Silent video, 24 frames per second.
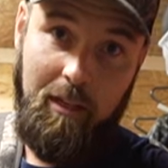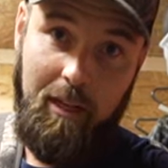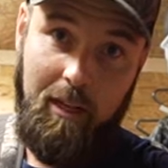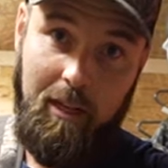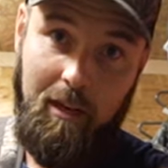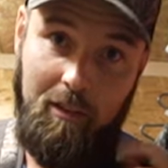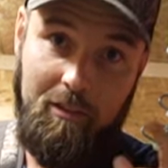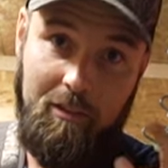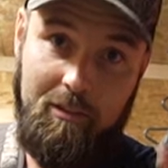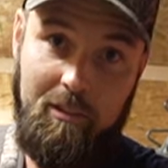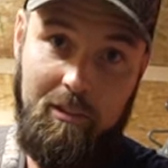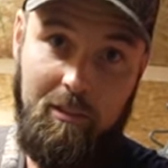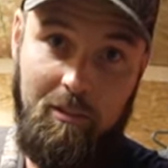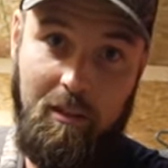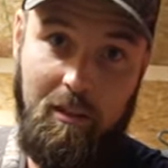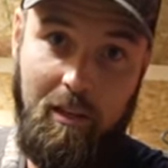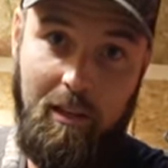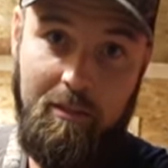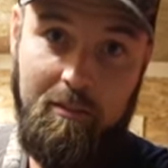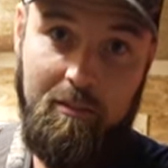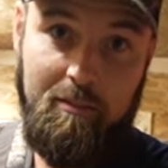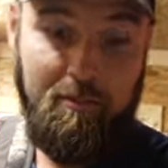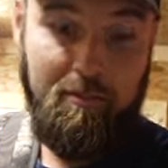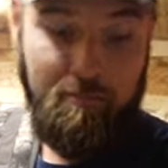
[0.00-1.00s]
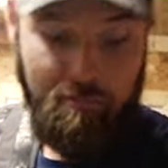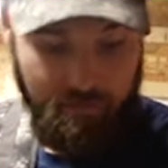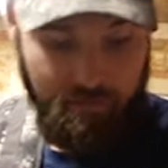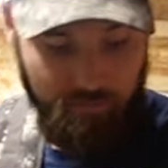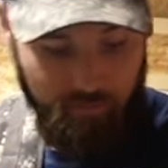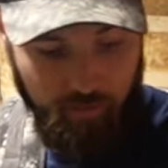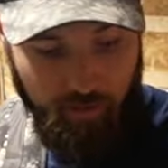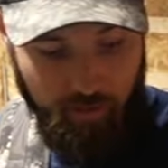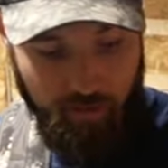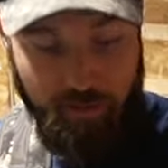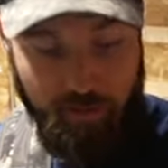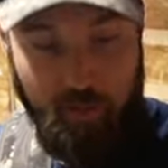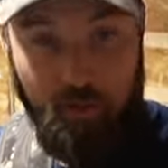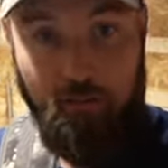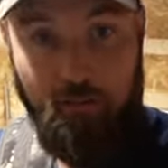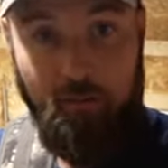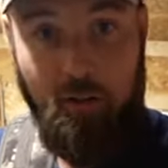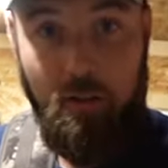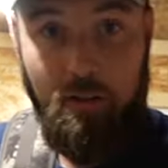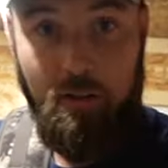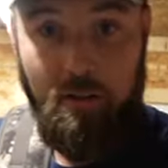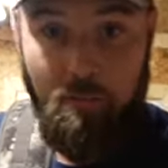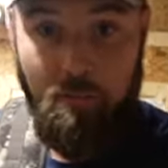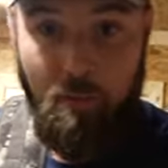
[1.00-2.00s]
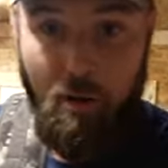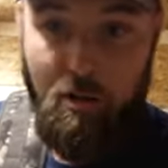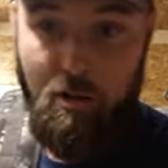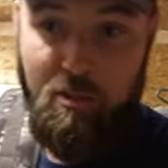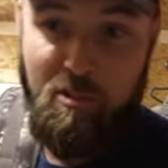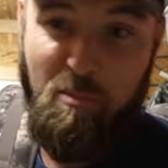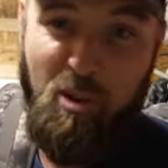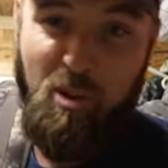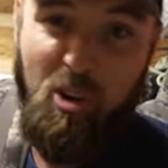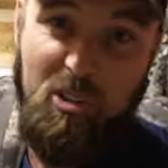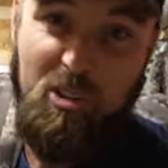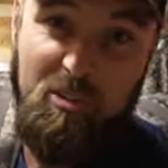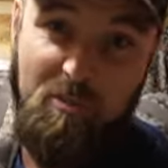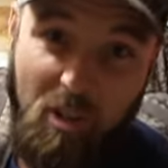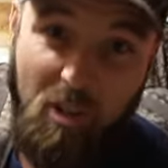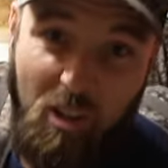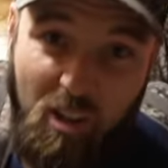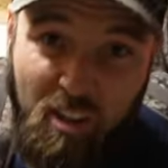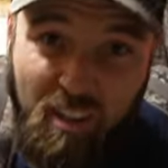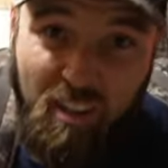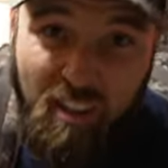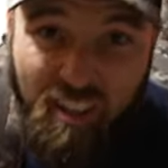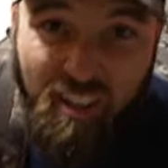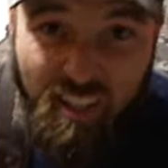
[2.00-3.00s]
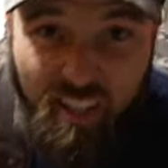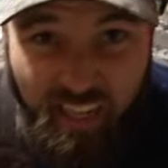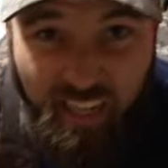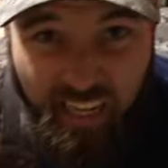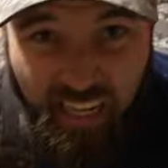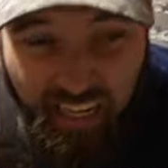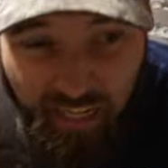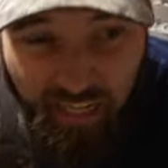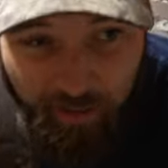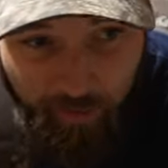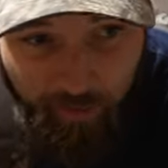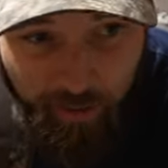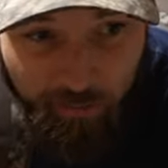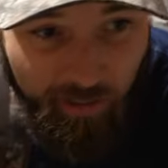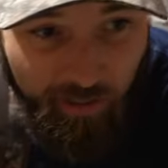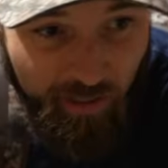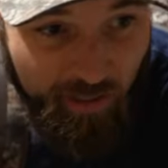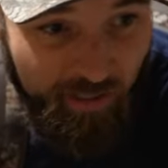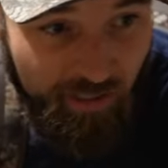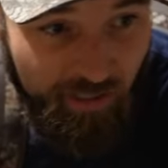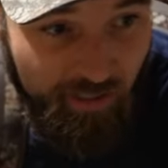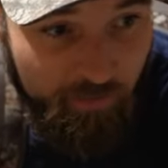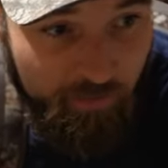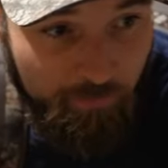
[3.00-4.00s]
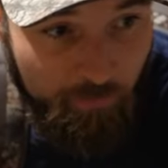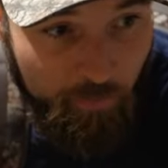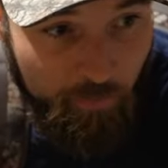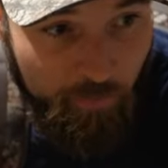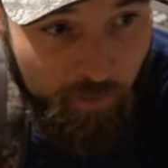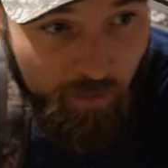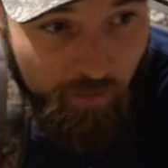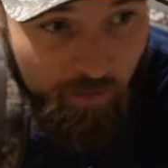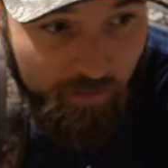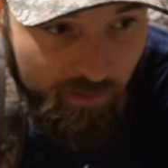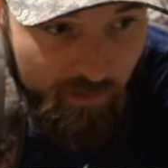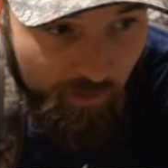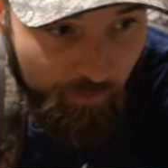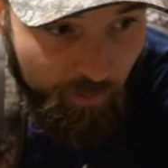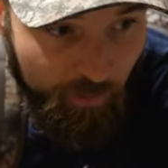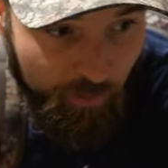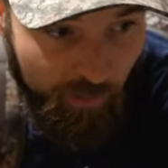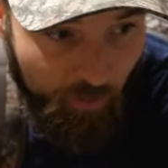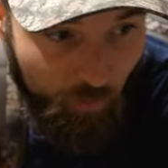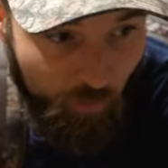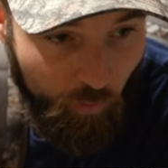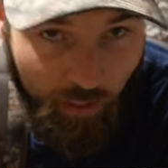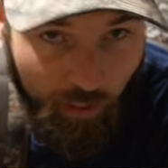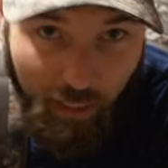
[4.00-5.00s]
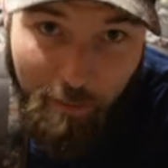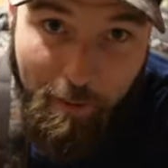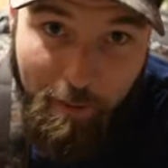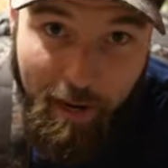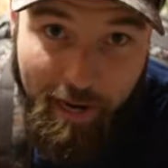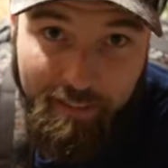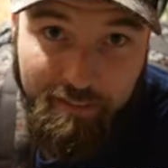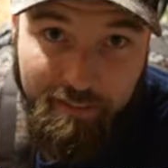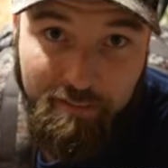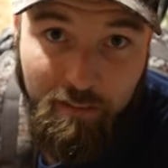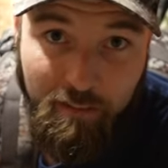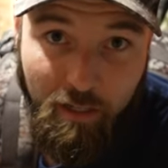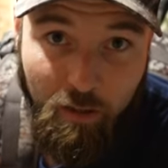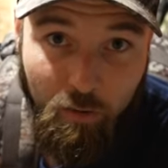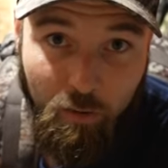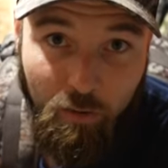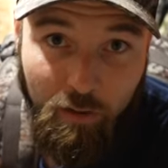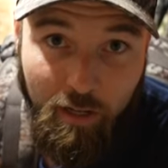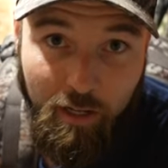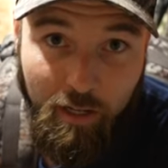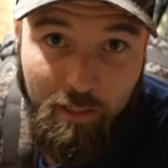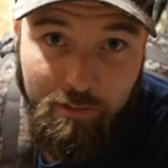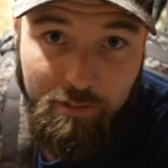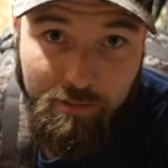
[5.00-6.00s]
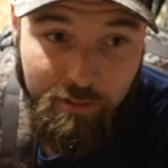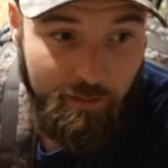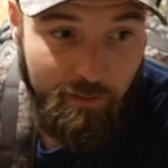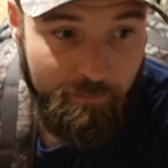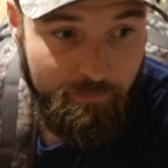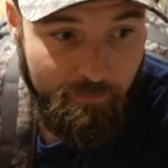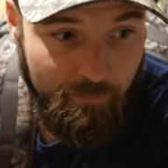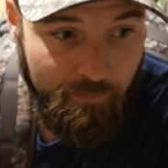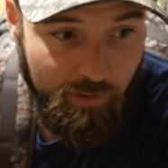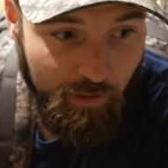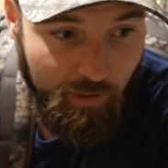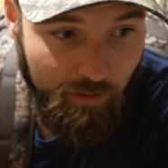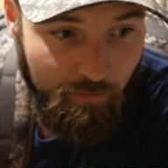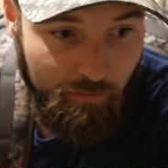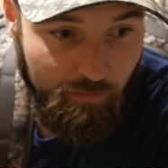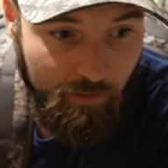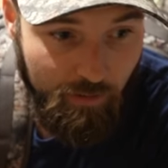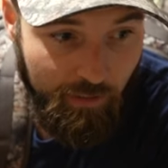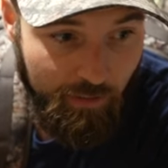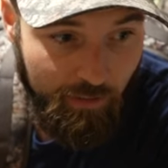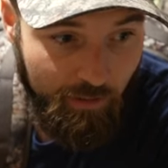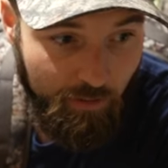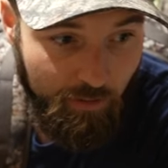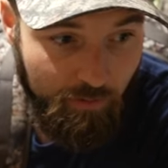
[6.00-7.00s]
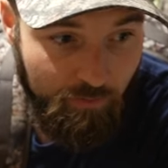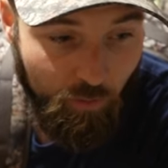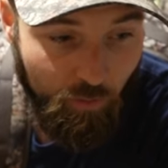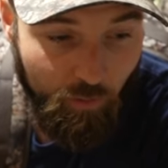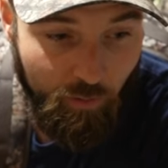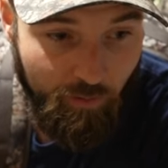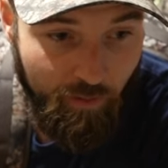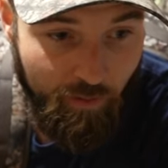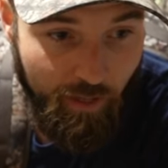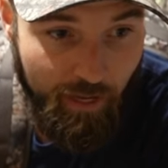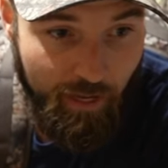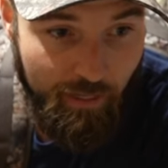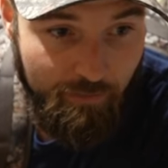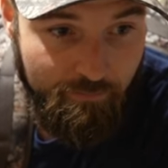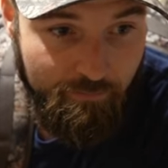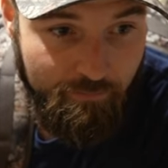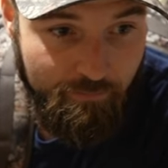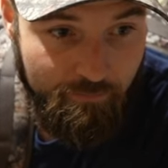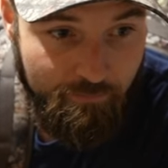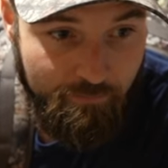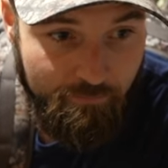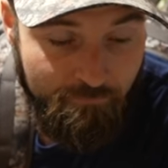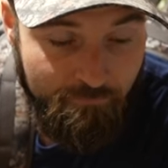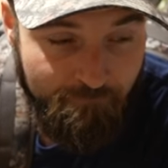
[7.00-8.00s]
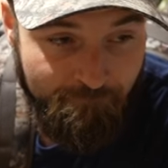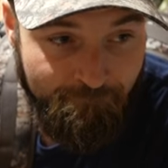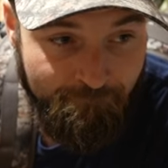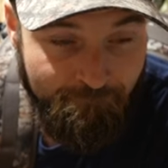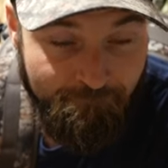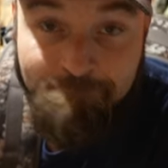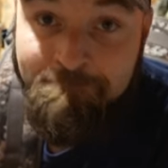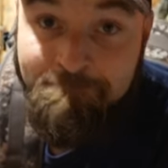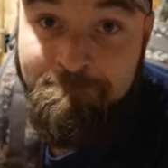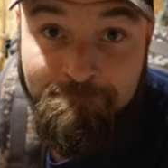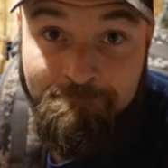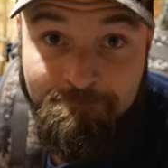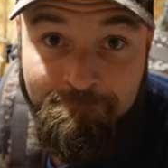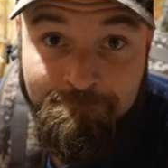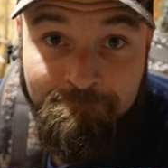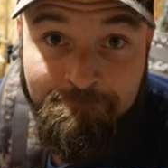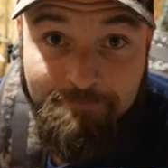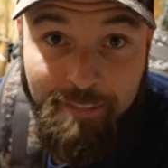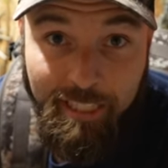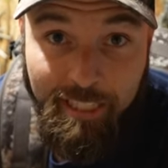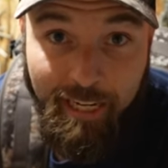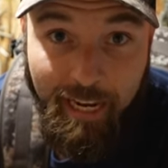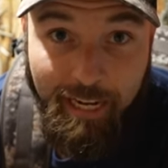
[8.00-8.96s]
and I'll see you guys on another vlog tomorrow. Tomorrow's vlog and maybe something like what I packed to go on a hunting trip. So you can look forward to that. See you